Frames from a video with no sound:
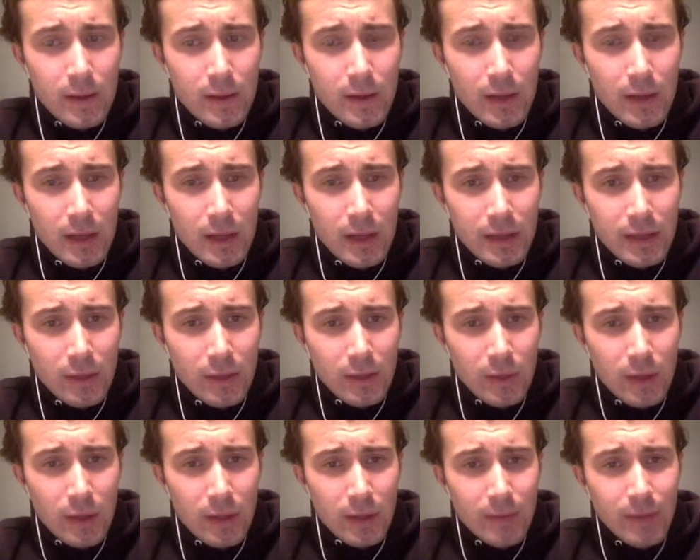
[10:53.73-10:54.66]
A little
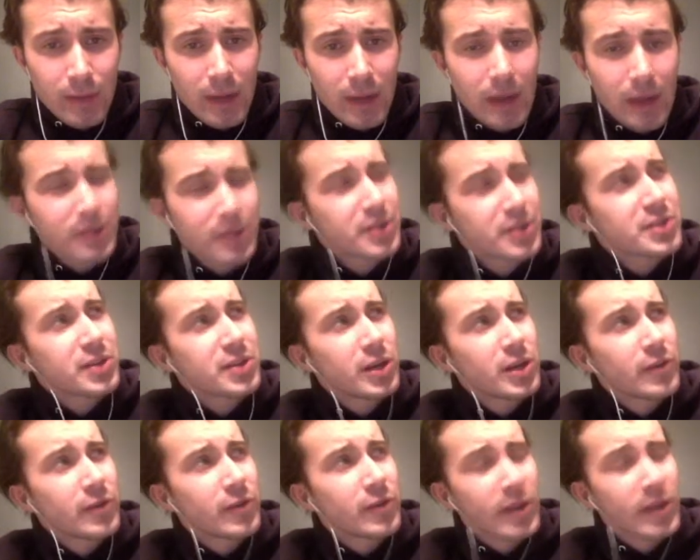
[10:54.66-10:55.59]
while, mate. Just
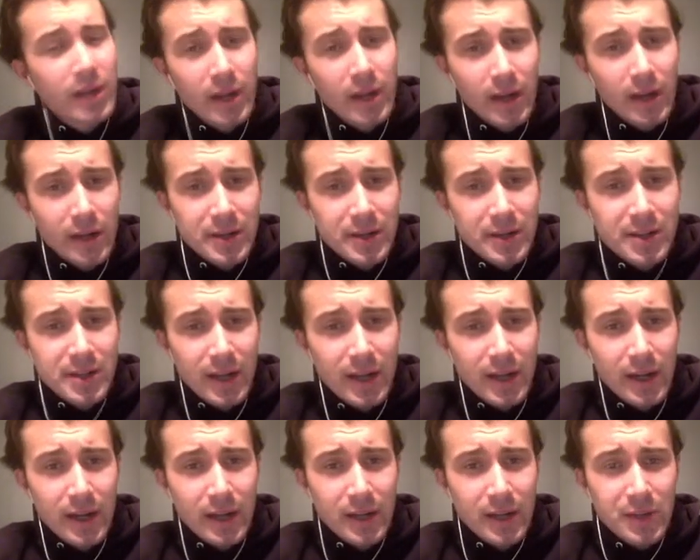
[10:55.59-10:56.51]
over a year, I'd
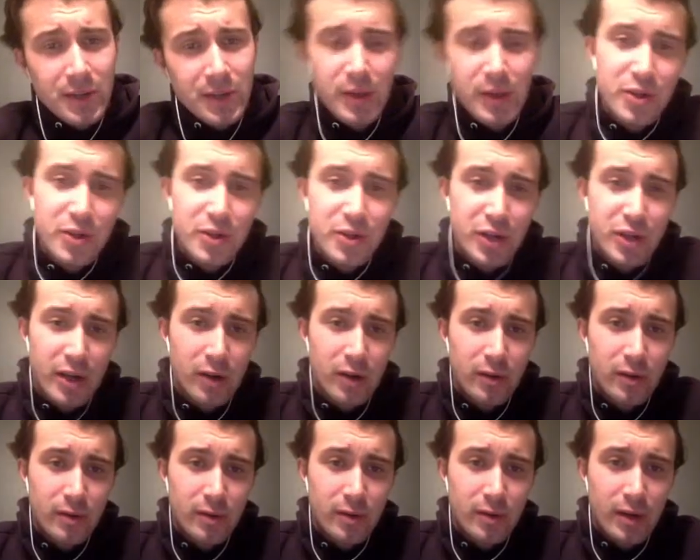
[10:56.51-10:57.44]
say, is when the
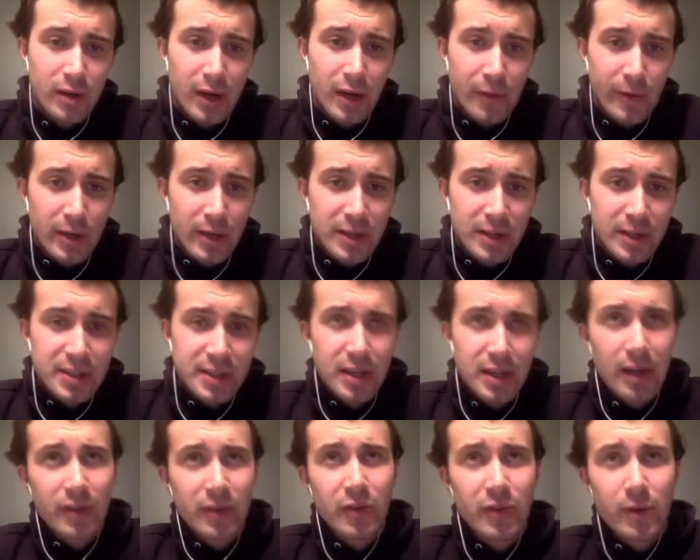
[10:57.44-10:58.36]
channel, I really
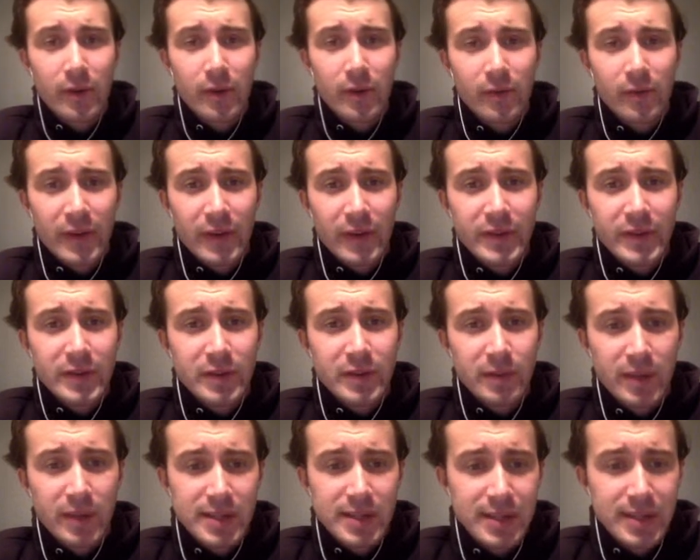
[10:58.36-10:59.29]
started to invest
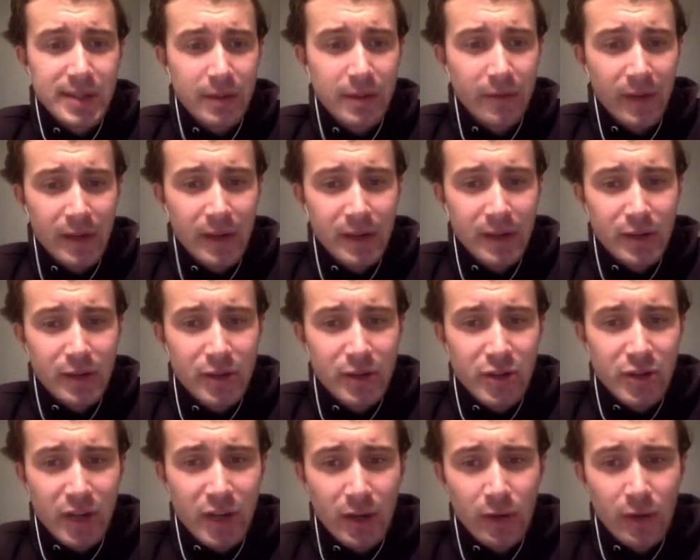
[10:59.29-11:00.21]
myself into the
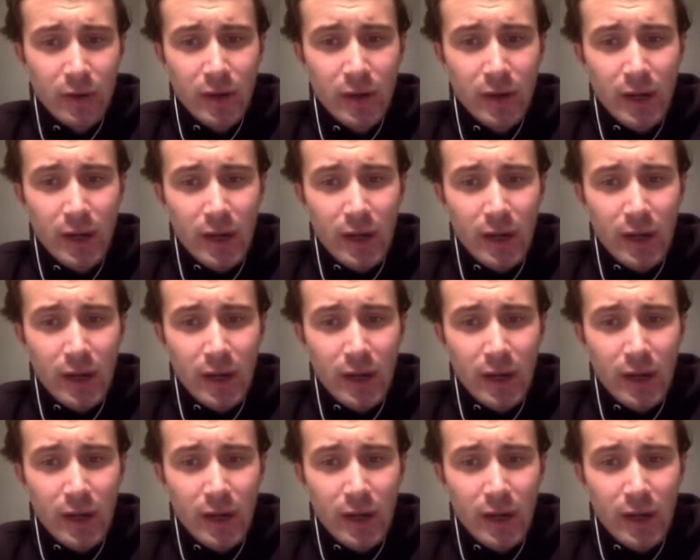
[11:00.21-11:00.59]
channel.